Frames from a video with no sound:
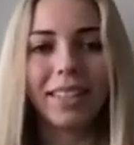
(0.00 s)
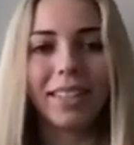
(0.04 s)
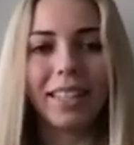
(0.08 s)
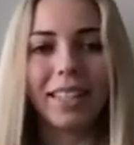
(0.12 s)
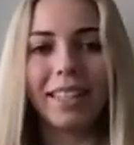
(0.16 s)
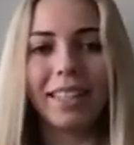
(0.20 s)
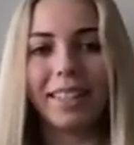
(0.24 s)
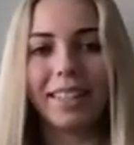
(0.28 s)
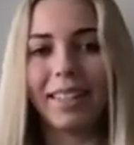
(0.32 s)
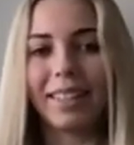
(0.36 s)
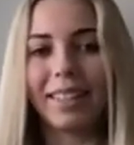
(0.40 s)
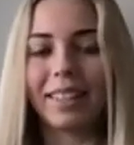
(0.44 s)

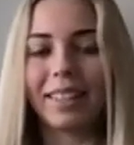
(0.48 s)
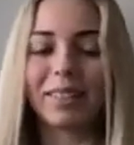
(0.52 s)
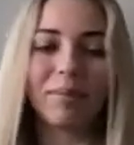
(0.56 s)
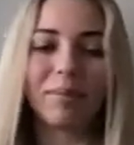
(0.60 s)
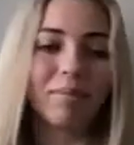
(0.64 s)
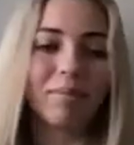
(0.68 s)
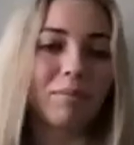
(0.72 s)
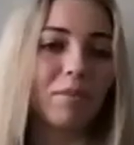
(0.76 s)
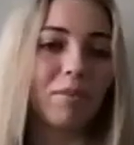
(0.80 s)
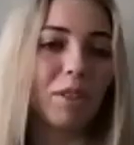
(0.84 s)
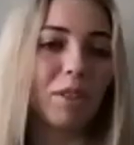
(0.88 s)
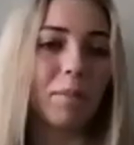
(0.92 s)
and like
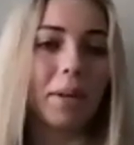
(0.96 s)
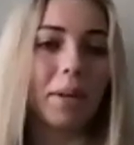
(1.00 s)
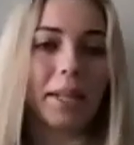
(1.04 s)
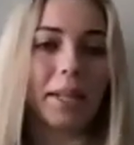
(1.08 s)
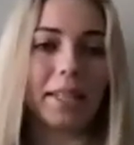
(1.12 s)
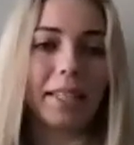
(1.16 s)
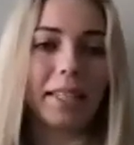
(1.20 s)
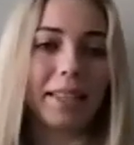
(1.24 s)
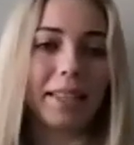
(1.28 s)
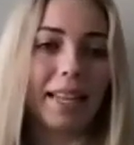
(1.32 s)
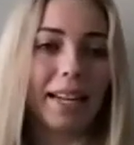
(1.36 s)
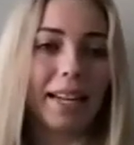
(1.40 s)

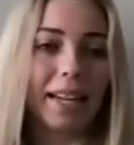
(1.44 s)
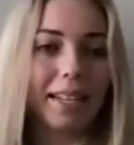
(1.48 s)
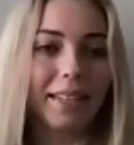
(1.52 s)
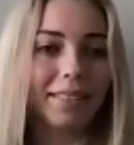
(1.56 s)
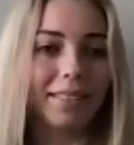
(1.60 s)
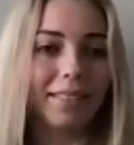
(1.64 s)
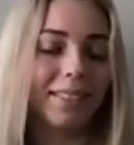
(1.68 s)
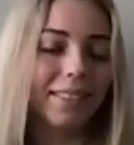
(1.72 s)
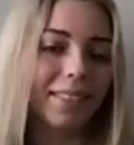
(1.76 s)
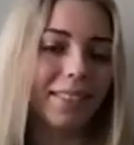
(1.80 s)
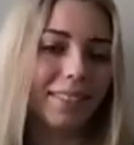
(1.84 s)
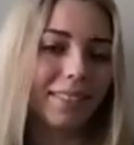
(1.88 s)
specking that
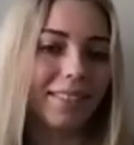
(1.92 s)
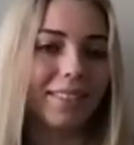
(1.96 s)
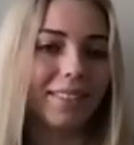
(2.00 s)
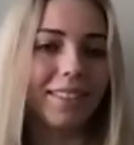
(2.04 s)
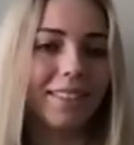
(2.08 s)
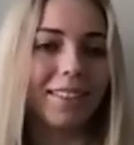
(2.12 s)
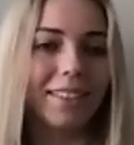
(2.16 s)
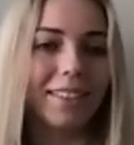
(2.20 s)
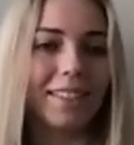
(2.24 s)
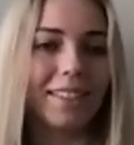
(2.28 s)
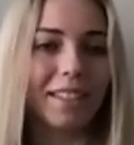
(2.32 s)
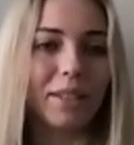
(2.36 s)

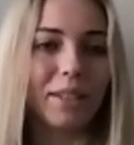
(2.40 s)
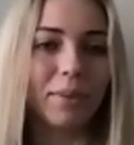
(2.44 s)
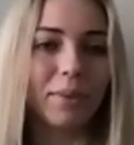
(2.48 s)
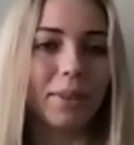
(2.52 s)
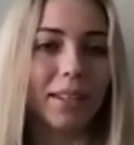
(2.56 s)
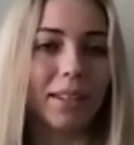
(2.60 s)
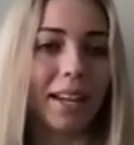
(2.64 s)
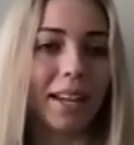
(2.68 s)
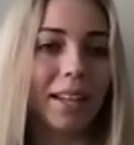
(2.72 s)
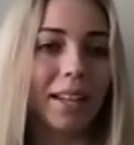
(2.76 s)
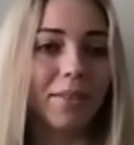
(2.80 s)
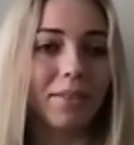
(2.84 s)
and seeing
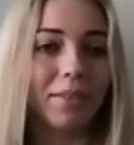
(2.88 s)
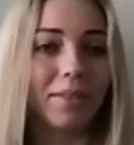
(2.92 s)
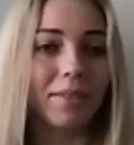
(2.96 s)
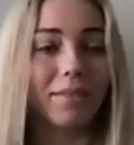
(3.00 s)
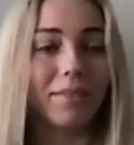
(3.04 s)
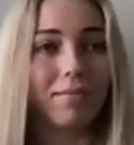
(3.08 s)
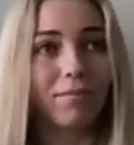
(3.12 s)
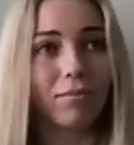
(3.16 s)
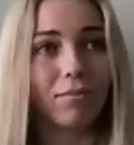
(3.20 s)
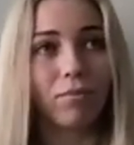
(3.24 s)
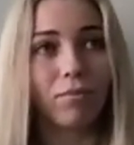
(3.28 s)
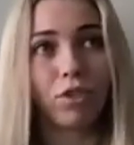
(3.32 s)
what kind of
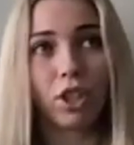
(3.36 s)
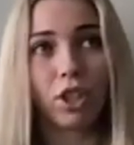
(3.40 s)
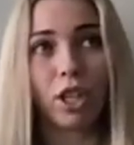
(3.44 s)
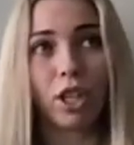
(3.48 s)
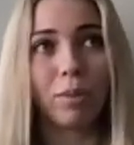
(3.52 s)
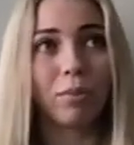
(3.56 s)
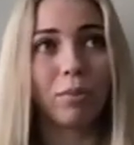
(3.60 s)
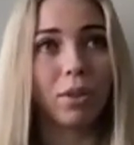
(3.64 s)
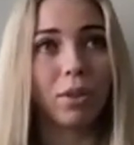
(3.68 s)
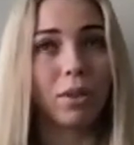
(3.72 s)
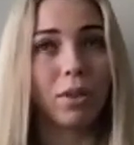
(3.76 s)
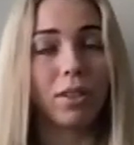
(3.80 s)

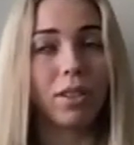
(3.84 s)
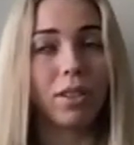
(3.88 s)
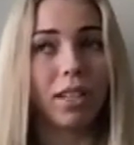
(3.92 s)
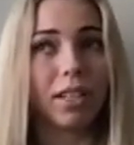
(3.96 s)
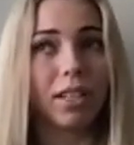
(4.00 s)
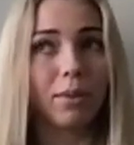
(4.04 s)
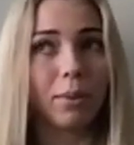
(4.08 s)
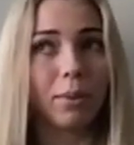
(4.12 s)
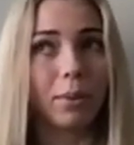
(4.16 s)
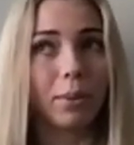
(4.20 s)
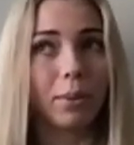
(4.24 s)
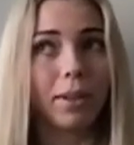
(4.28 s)
shapes and
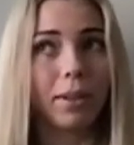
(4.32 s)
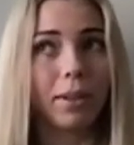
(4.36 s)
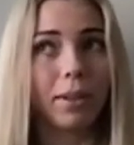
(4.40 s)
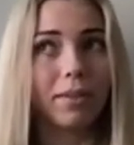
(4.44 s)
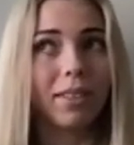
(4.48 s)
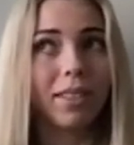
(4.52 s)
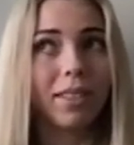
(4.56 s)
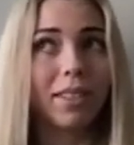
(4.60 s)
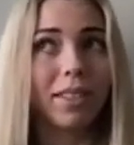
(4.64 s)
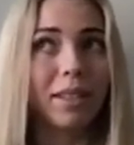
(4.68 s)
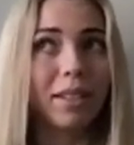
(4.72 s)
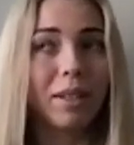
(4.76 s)
designs we want.
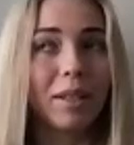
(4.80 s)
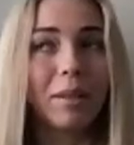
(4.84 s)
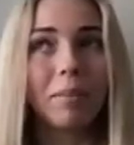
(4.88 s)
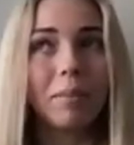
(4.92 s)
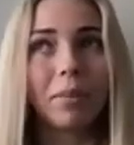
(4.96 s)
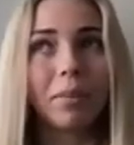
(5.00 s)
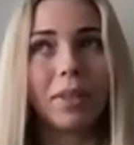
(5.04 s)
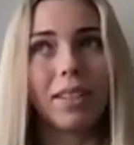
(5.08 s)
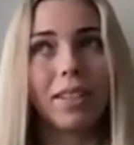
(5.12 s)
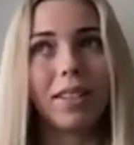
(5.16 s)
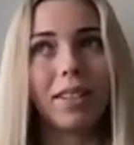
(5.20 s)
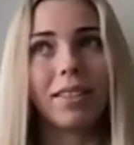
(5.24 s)

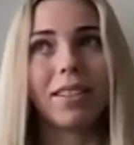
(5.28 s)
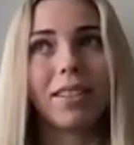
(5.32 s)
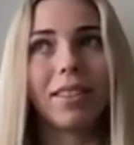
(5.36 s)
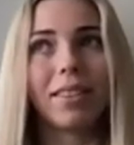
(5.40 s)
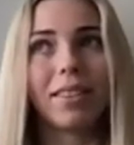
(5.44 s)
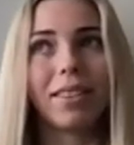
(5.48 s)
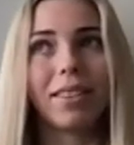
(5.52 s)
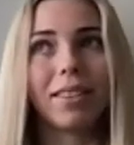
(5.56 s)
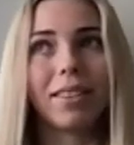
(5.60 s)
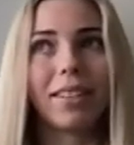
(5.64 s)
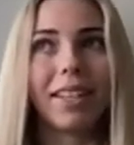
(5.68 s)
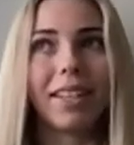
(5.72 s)
But then it's
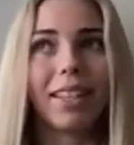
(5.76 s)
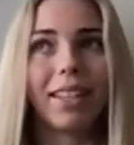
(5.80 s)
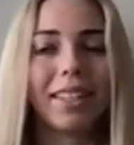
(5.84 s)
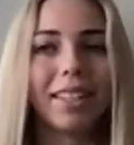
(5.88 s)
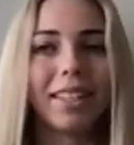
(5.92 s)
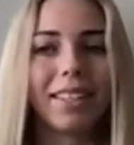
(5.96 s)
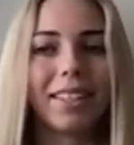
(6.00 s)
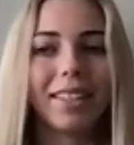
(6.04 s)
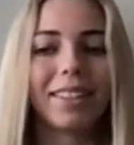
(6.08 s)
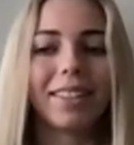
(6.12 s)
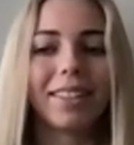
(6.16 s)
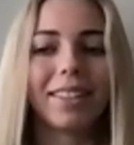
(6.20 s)
also like
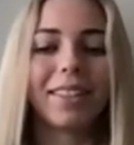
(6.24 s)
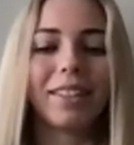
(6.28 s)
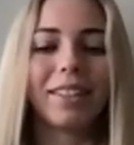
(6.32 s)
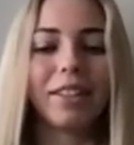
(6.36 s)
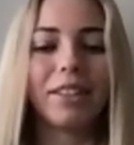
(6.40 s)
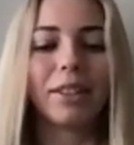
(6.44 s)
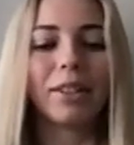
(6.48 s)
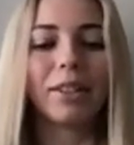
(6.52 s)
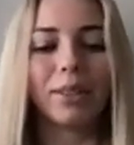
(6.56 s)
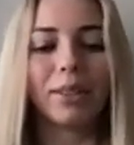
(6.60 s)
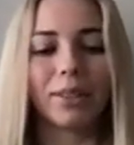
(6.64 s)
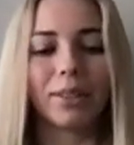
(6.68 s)

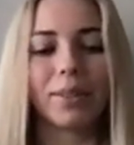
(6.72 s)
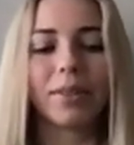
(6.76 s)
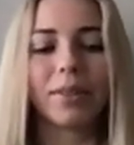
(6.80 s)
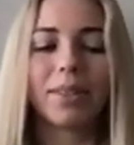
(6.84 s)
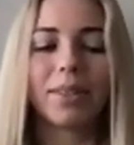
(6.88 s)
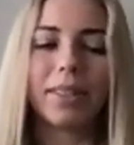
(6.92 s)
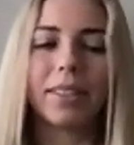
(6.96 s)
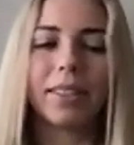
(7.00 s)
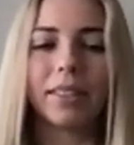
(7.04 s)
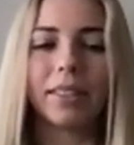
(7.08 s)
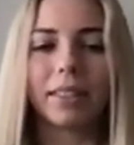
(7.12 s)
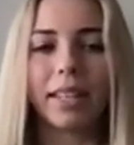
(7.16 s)
you're also
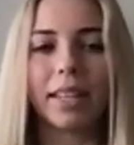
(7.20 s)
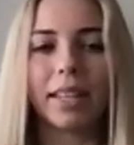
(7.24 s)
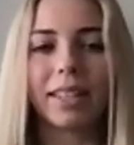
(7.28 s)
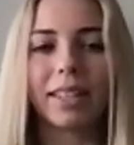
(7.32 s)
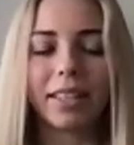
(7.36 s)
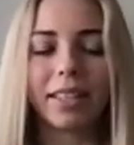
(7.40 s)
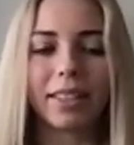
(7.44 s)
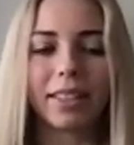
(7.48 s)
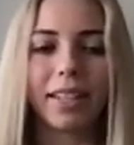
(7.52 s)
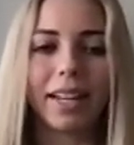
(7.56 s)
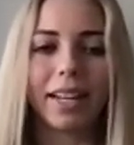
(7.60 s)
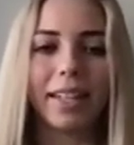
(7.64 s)
still in like
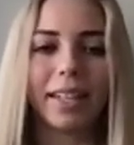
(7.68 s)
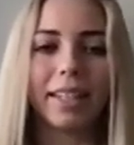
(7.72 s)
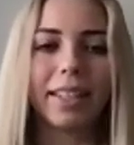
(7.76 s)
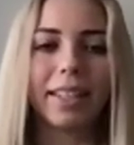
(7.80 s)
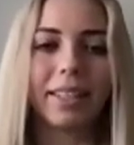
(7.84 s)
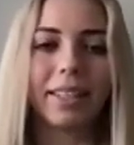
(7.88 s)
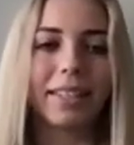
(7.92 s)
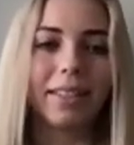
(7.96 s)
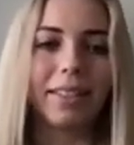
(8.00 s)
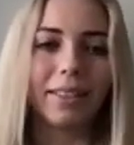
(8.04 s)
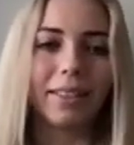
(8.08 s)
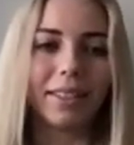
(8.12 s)
your
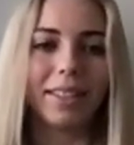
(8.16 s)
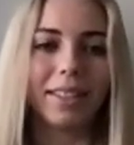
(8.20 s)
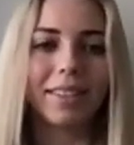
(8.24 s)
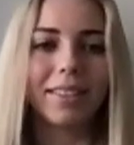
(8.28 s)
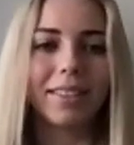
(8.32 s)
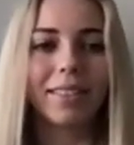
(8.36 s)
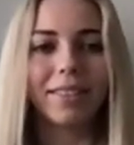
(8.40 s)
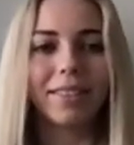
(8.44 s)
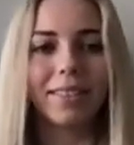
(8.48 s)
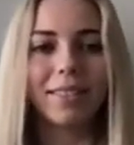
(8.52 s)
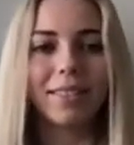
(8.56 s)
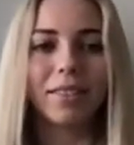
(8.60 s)
area and you get to
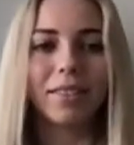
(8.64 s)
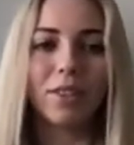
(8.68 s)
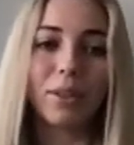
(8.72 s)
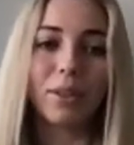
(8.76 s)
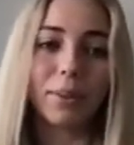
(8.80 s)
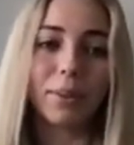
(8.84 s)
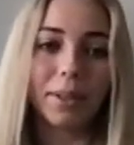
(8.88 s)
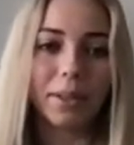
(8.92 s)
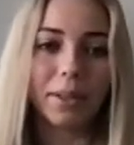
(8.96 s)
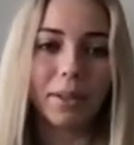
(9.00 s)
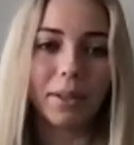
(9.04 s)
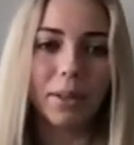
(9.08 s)
do
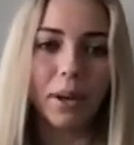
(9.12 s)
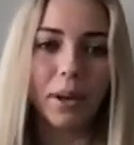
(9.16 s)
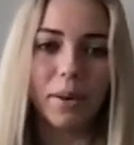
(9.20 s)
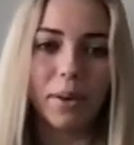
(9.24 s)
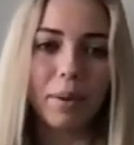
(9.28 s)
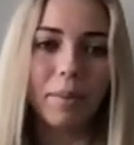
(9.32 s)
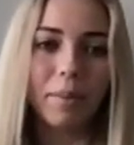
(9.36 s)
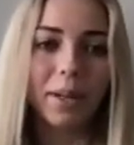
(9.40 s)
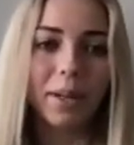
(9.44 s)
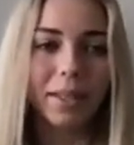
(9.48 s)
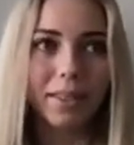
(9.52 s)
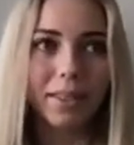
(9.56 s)
what you know
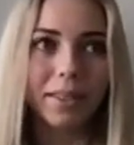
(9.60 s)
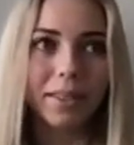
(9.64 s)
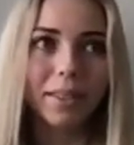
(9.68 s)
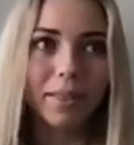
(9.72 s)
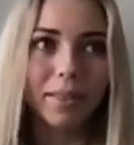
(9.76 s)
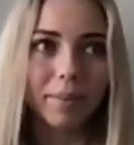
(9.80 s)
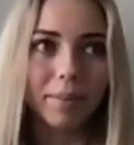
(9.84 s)
the best.